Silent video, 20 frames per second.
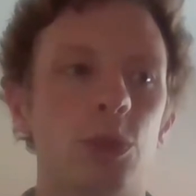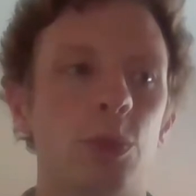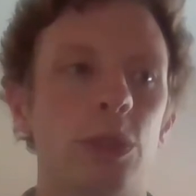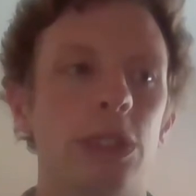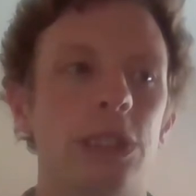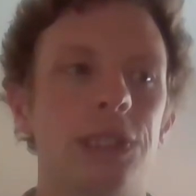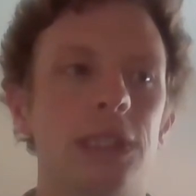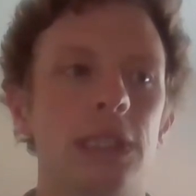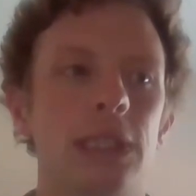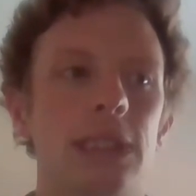we
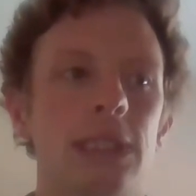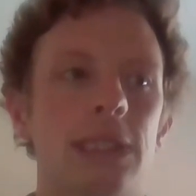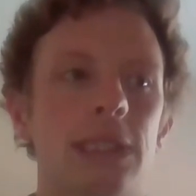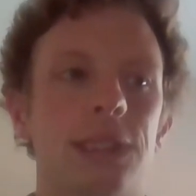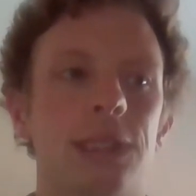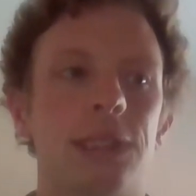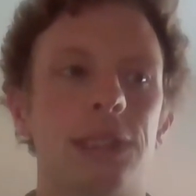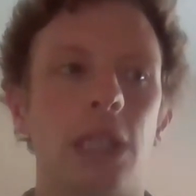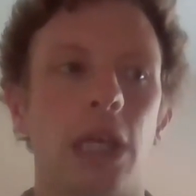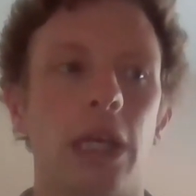see this
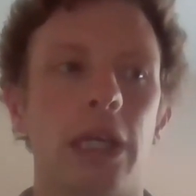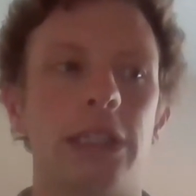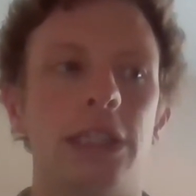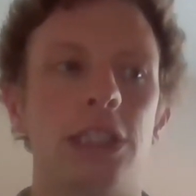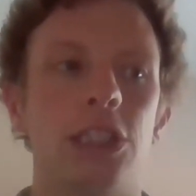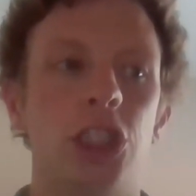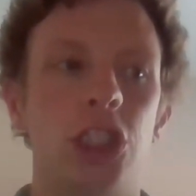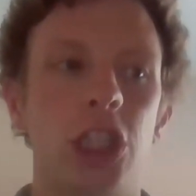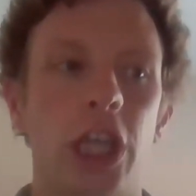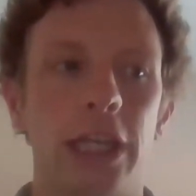
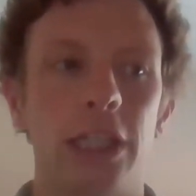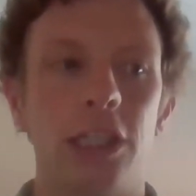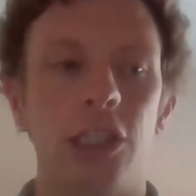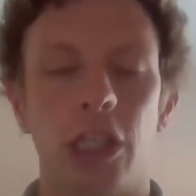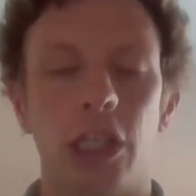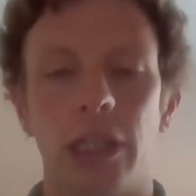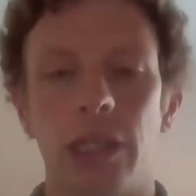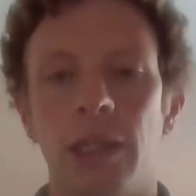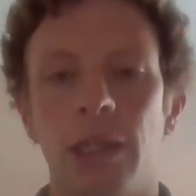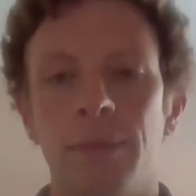society
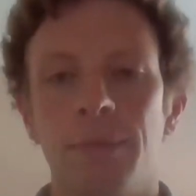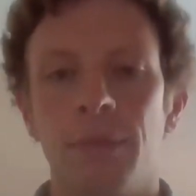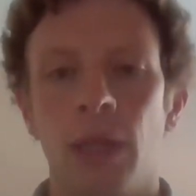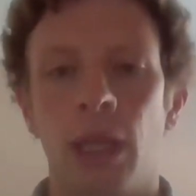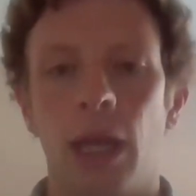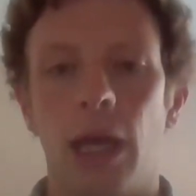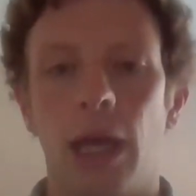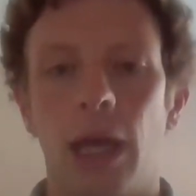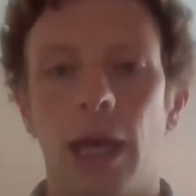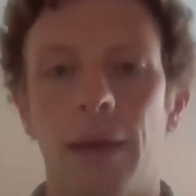changing
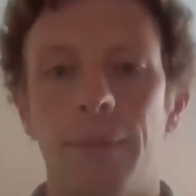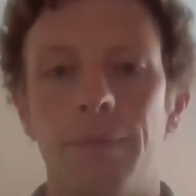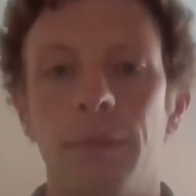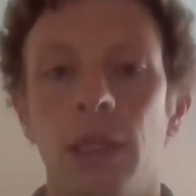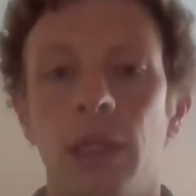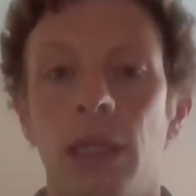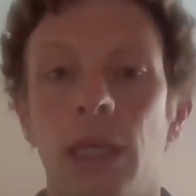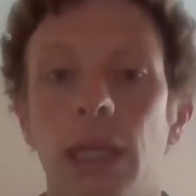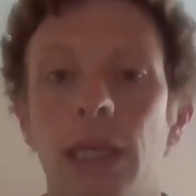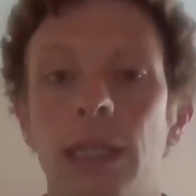
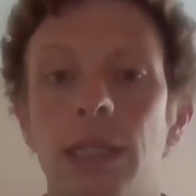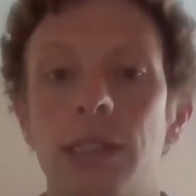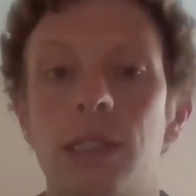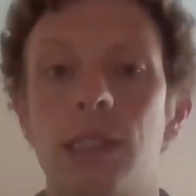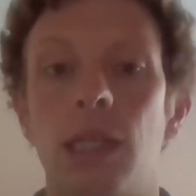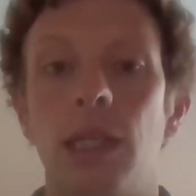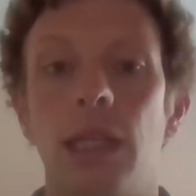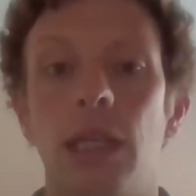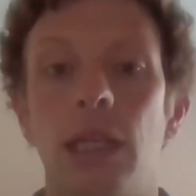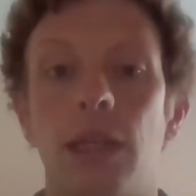
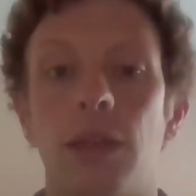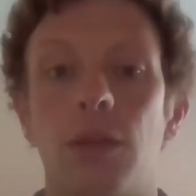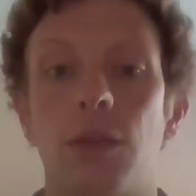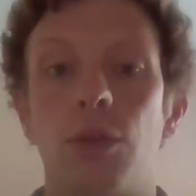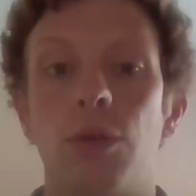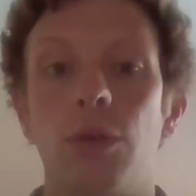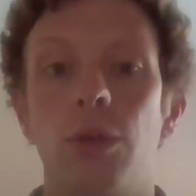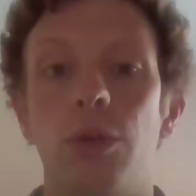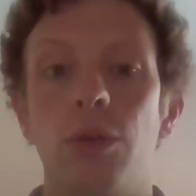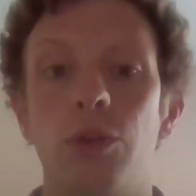is
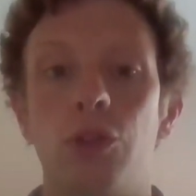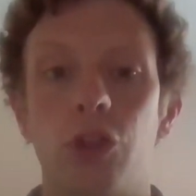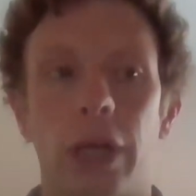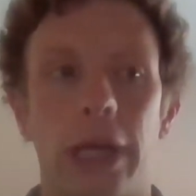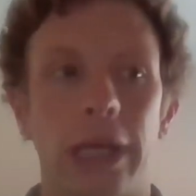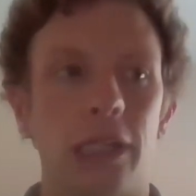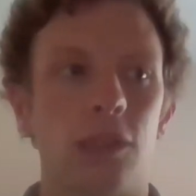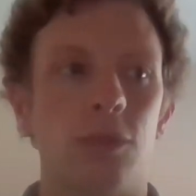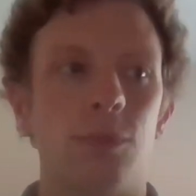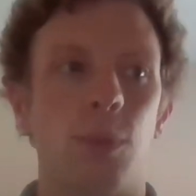through
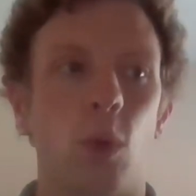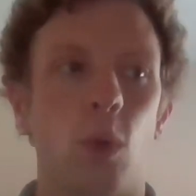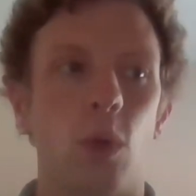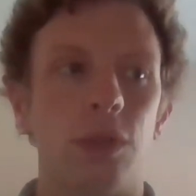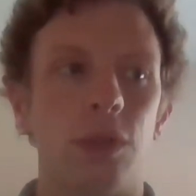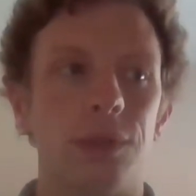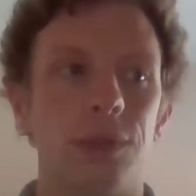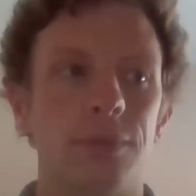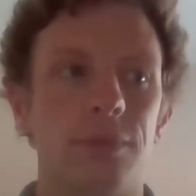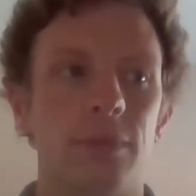transport.